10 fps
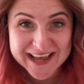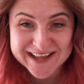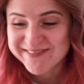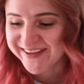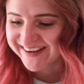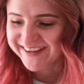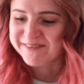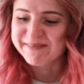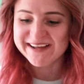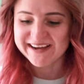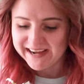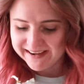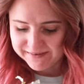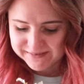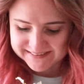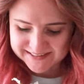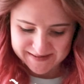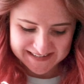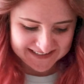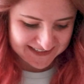Me a little bit. I wasn't
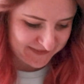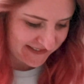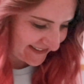expecting it to be